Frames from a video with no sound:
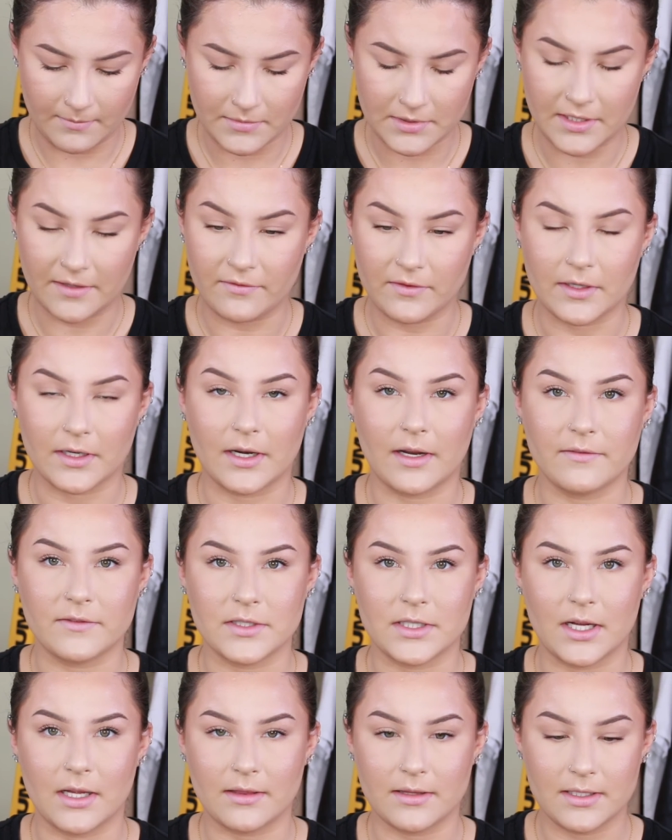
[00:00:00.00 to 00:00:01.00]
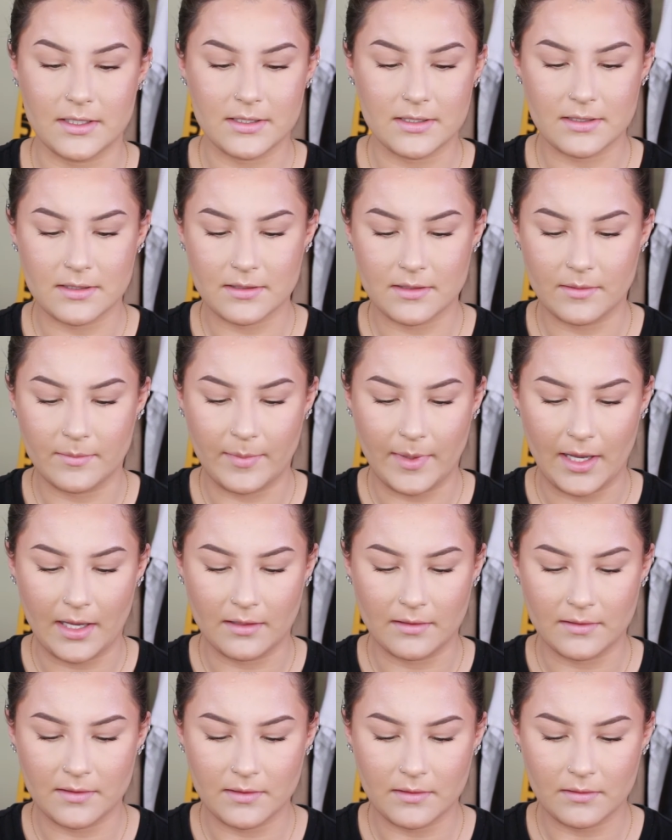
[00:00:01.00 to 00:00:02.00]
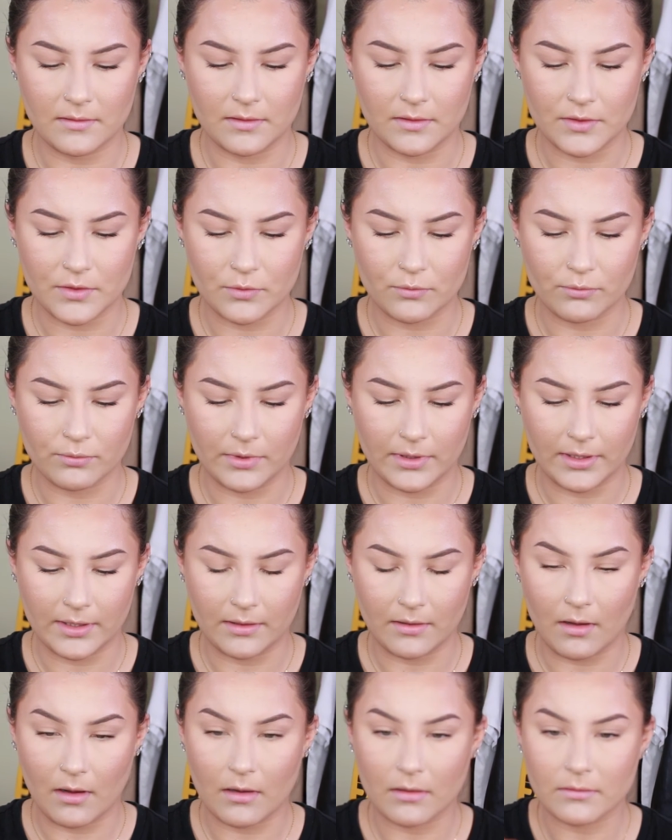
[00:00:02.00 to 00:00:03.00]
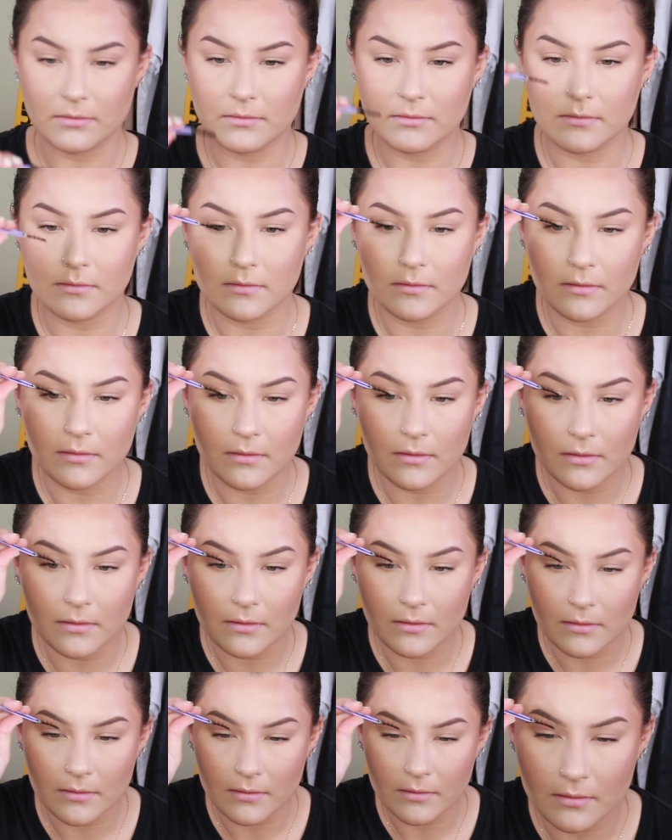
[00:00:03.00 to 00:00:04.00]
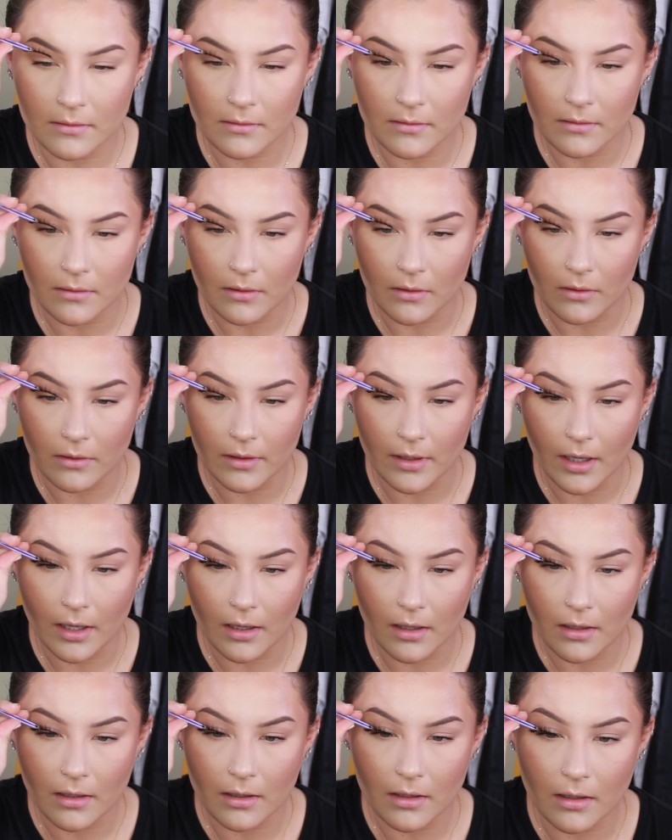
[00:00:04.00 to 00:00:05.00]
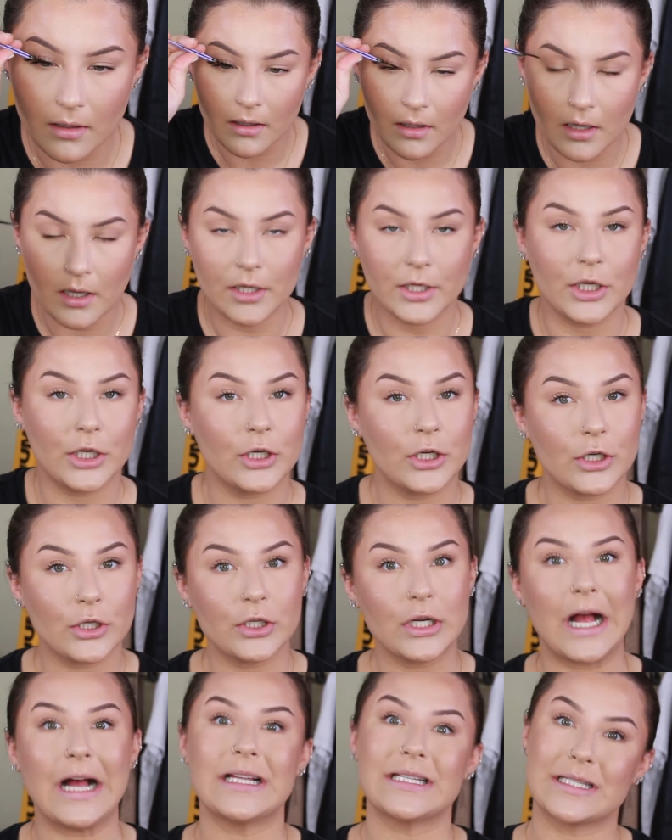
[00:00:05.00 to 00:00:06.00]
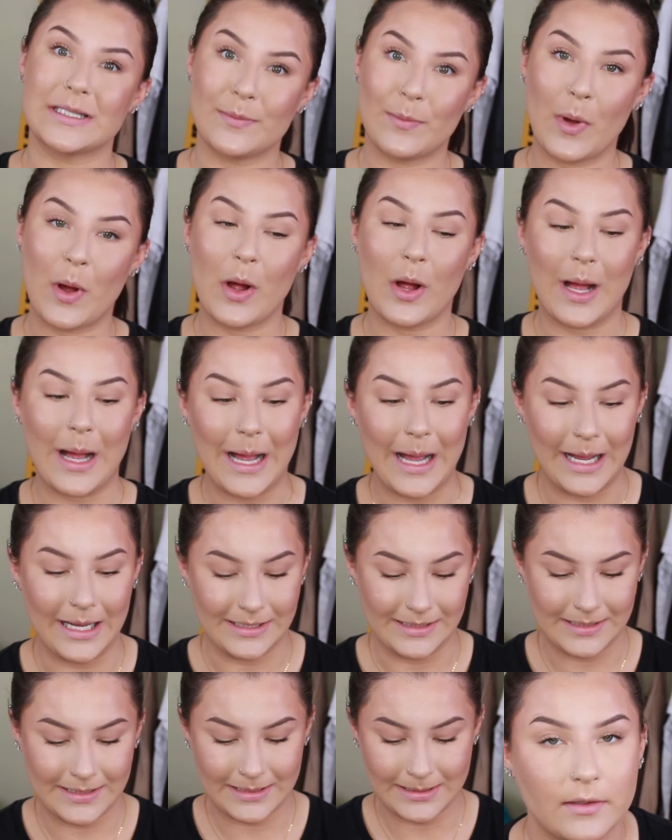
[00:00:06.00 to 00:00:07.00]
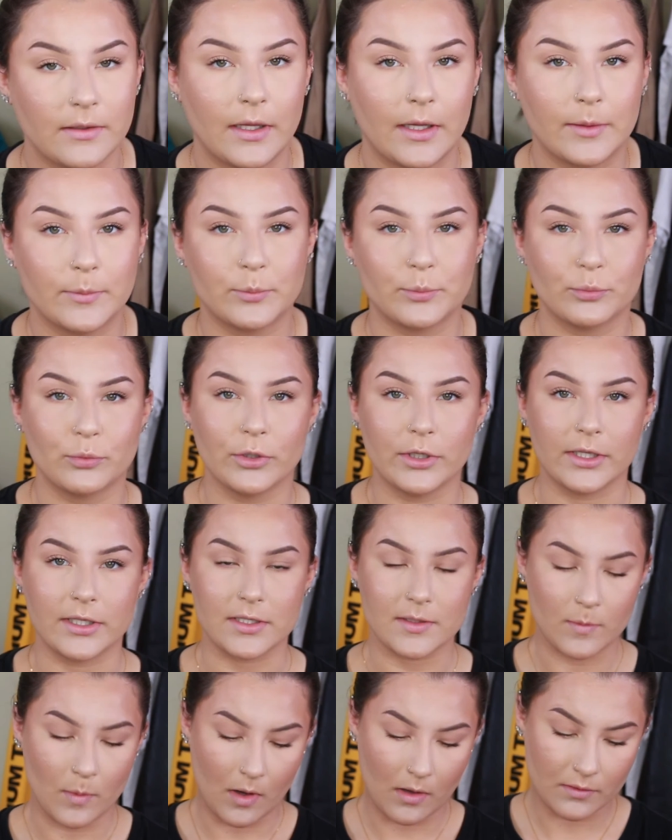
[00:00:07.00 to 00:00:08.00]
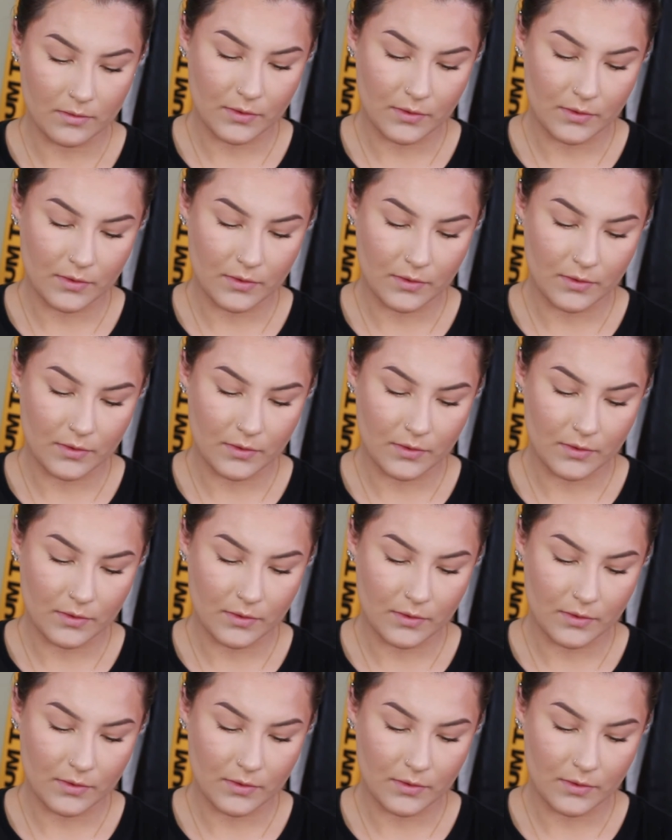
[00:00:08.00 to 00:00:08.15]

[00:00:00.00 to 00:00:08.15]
I'm definitely gonna have to cut these. The band looks really long. Oh yeah. Your girl got small eyes, like really small.